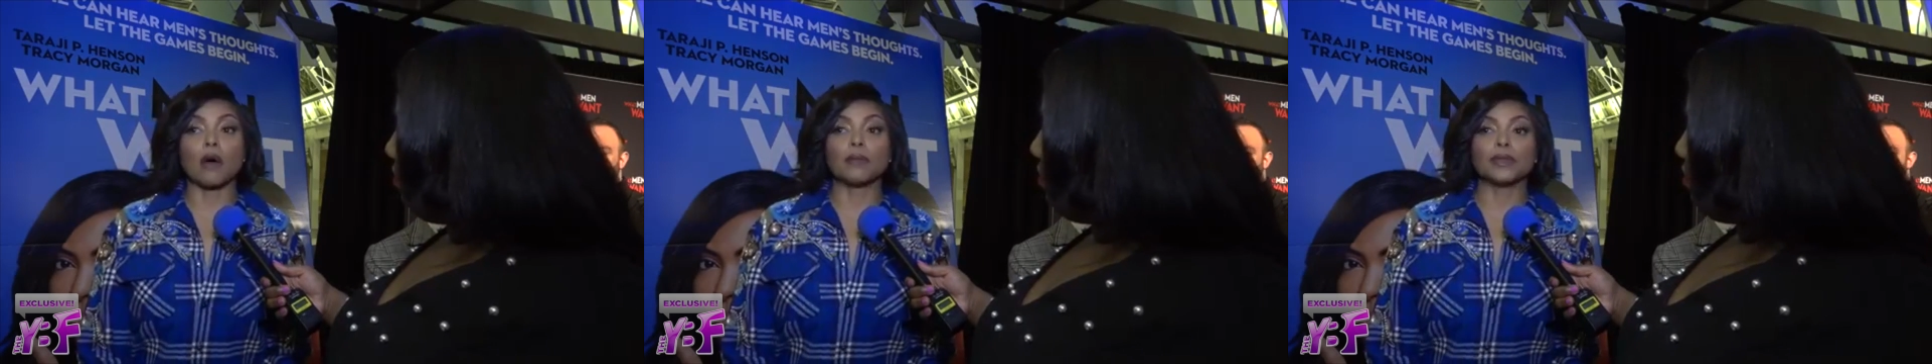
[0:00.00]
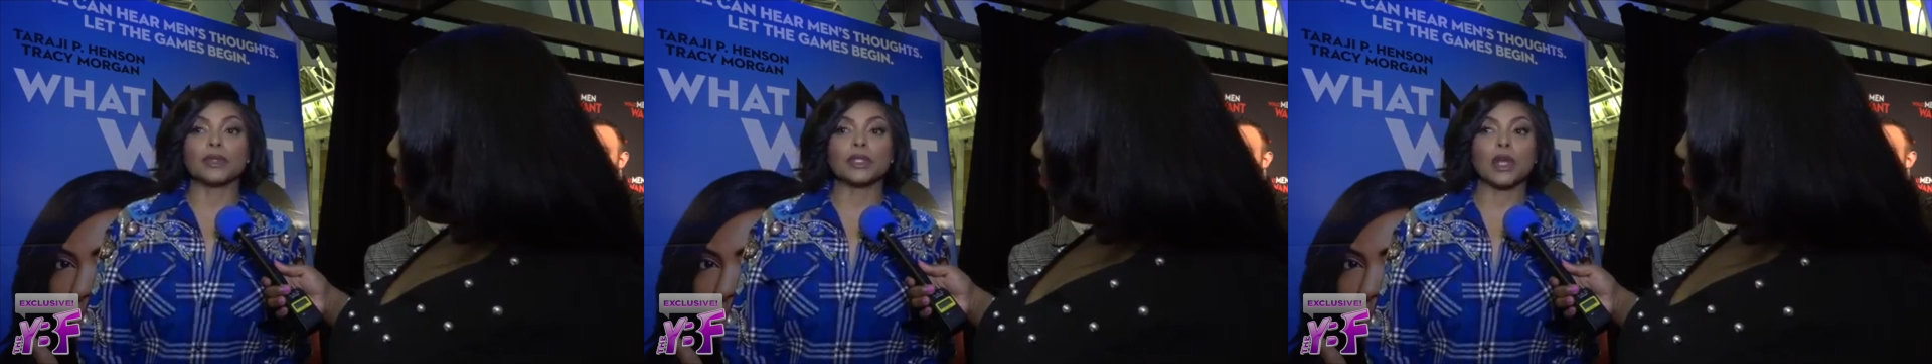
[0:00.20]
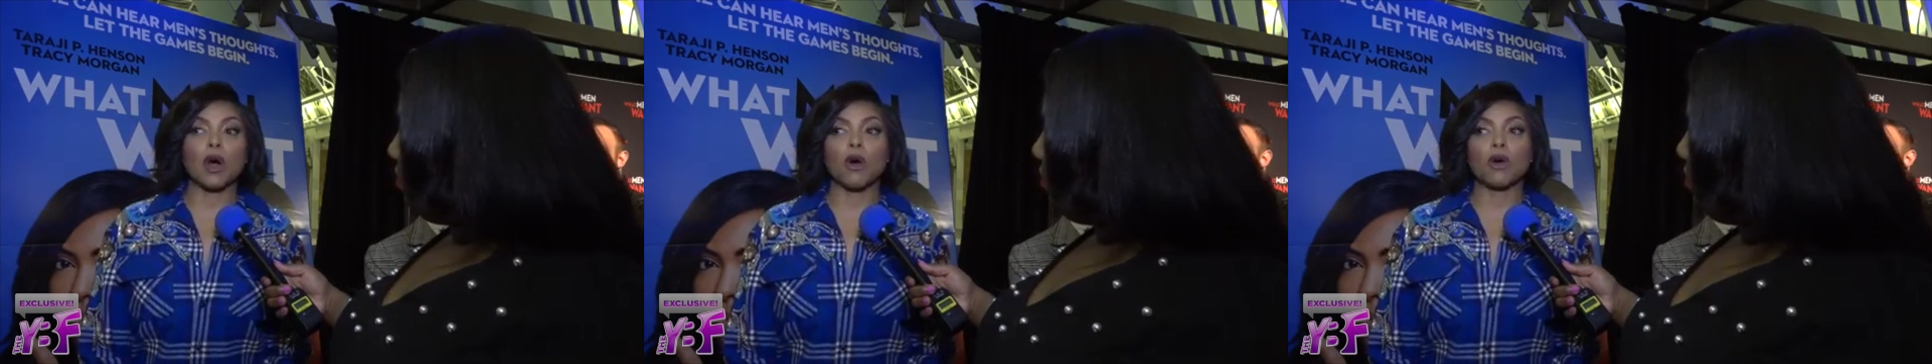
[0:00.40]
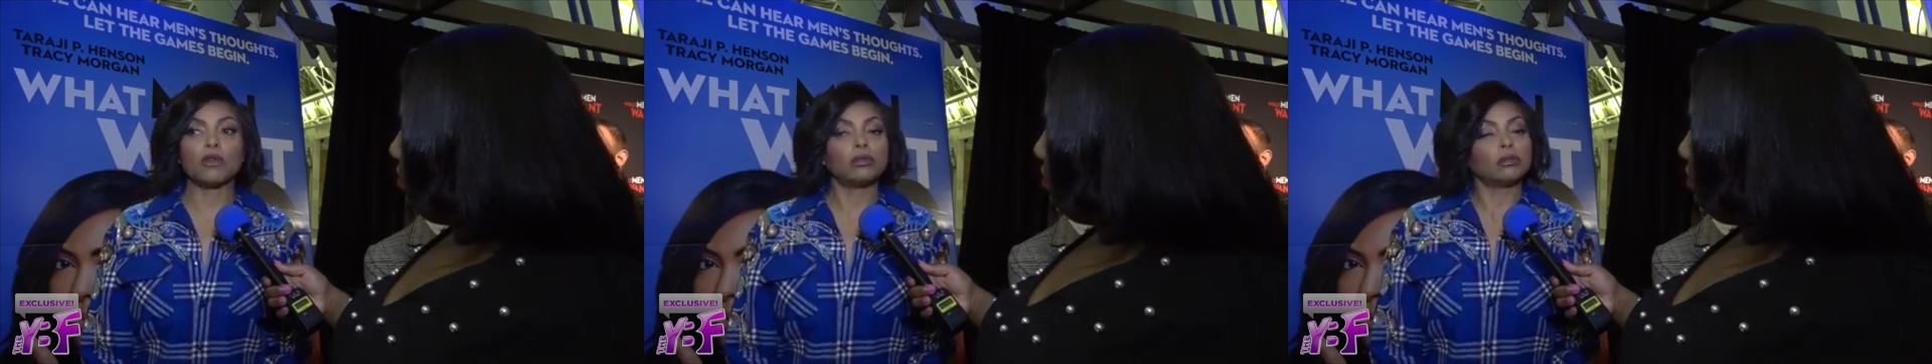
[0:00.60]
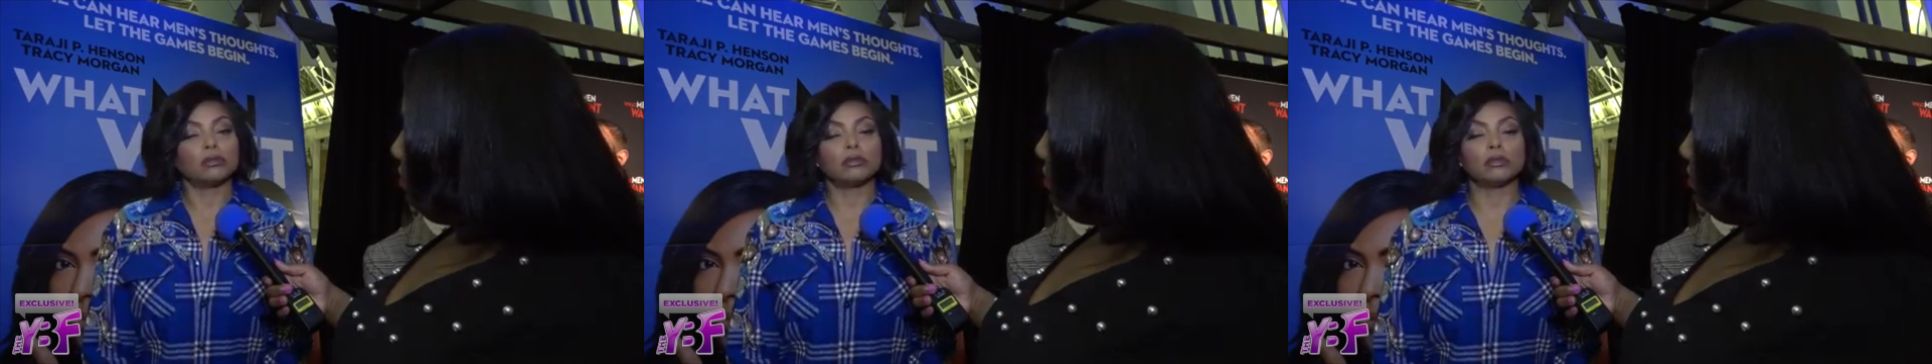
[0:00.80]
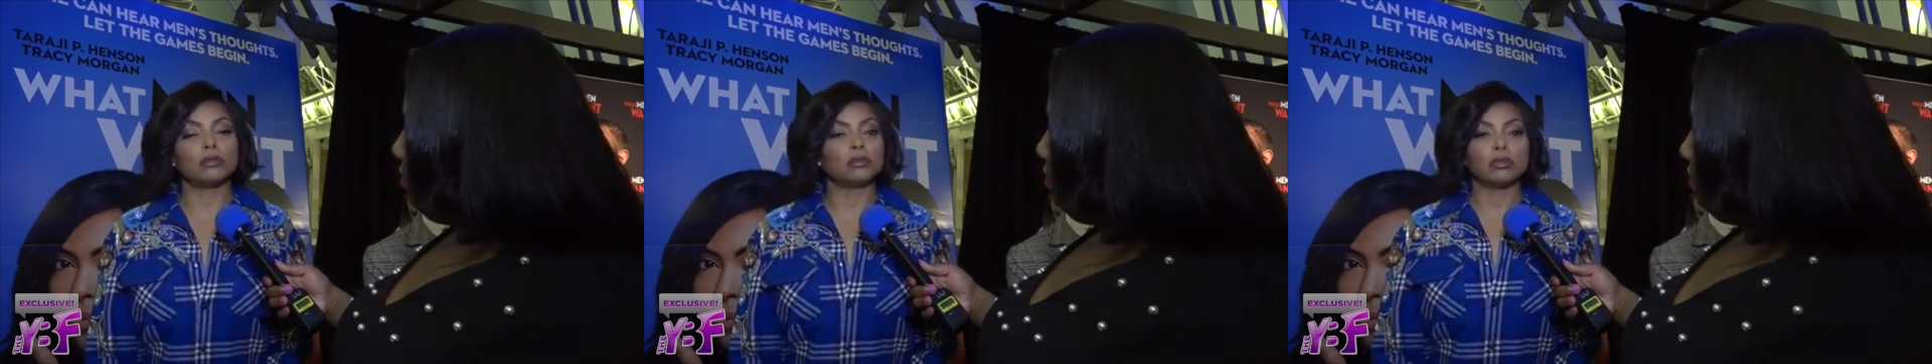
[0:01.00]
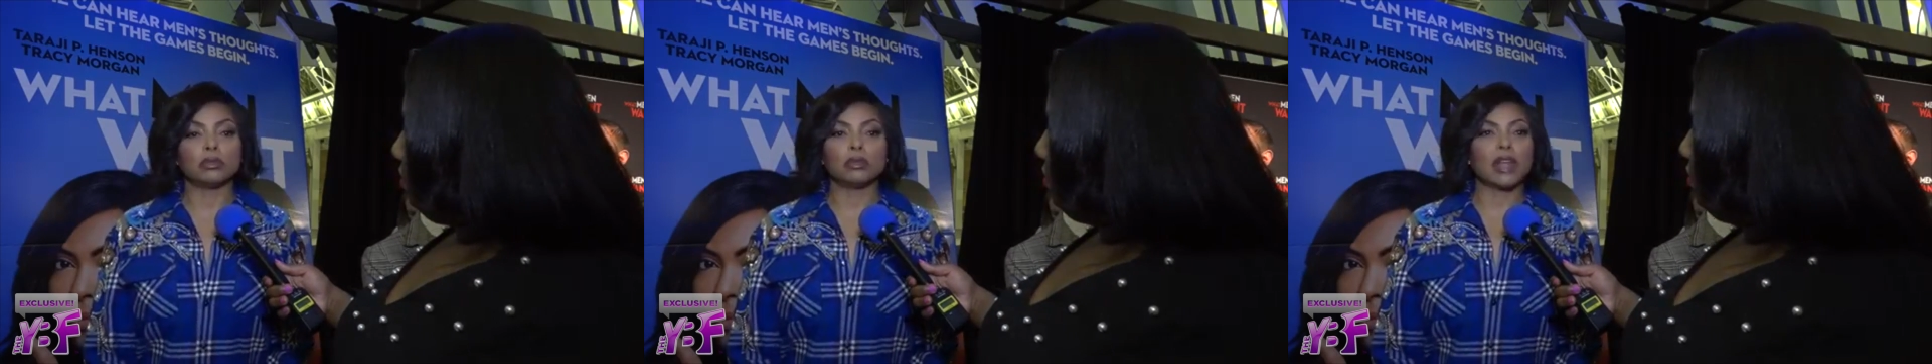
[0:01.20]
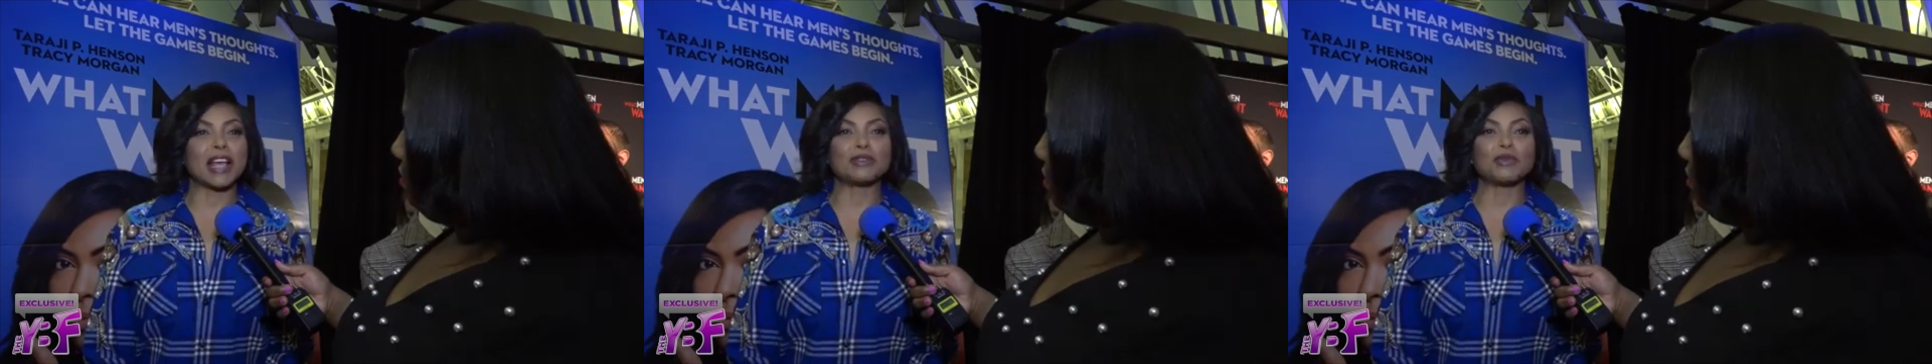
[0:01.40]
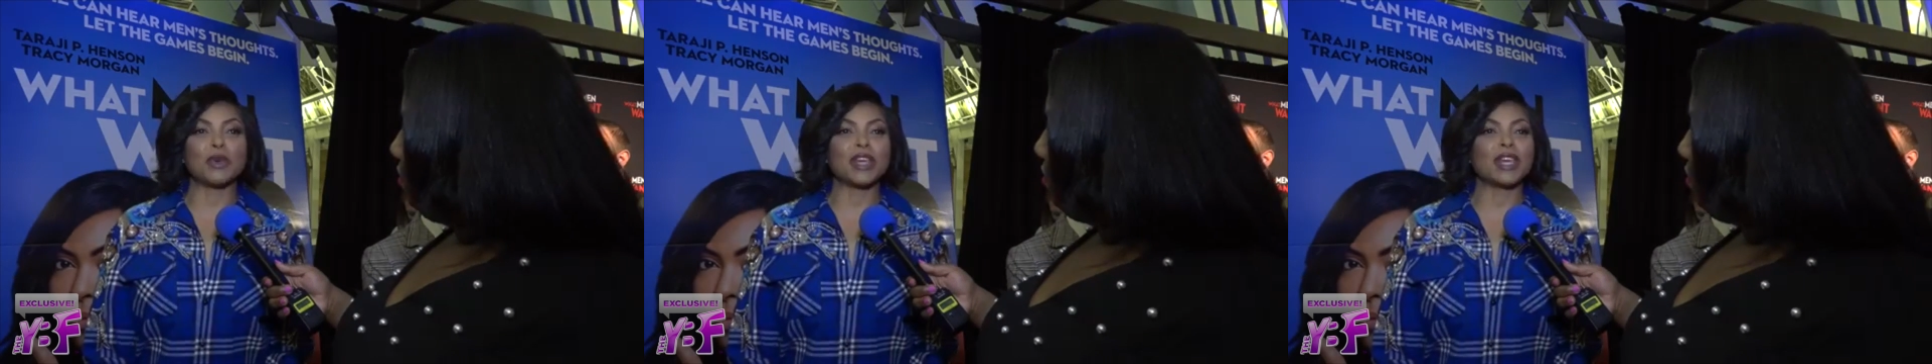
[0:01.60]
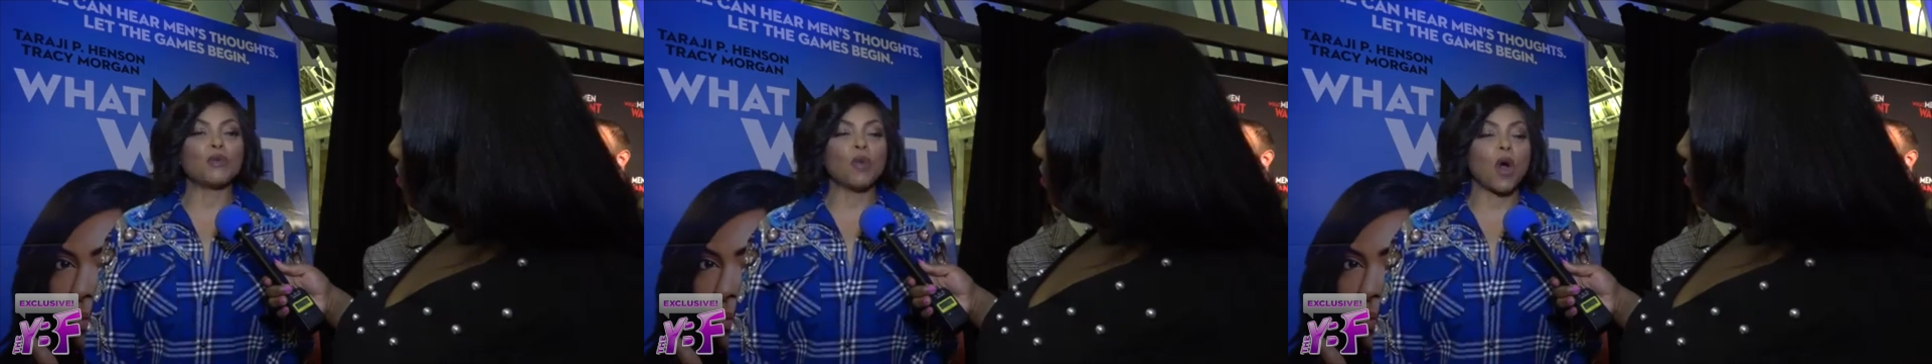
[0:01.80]
So that's
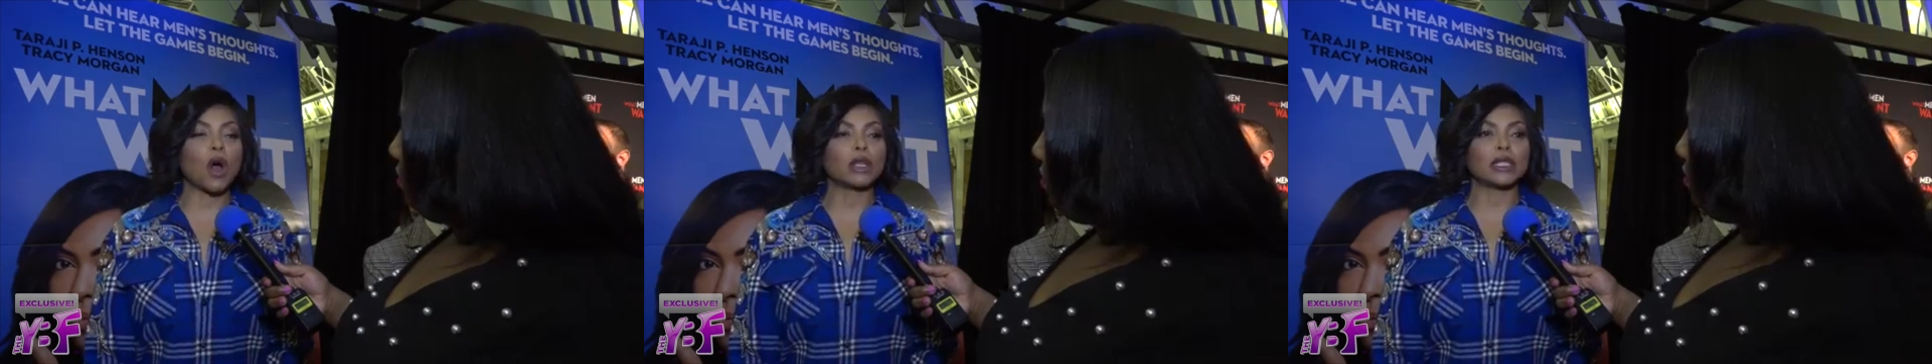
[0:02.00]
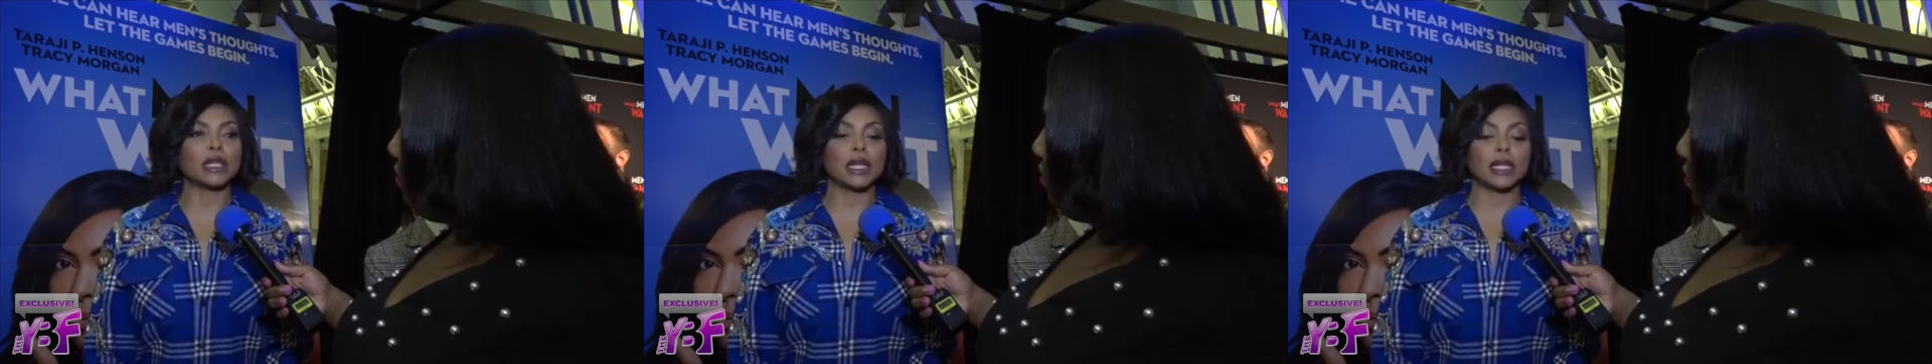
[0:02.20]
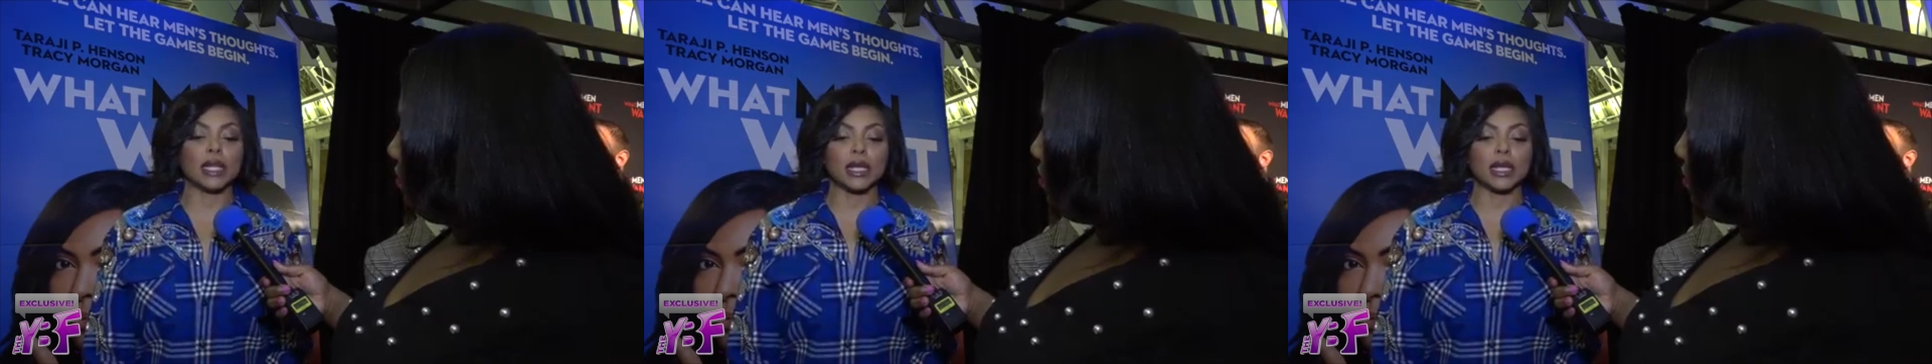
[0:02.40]
what he walks in,